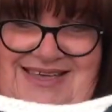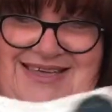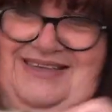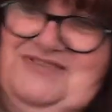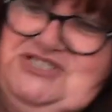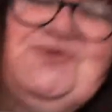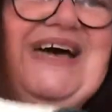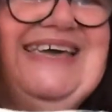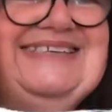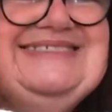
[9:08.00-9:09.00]
visual
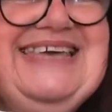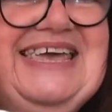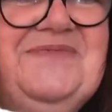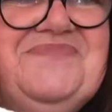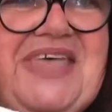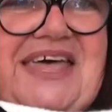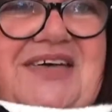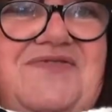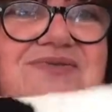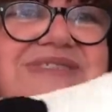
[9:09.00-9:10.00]
aids here. Now,
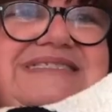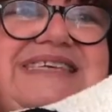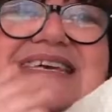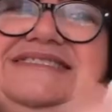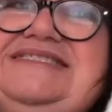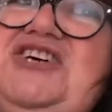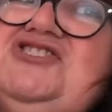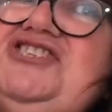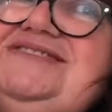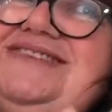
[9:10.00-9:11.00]
if you could see it and
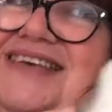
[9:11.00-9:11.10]
touch it,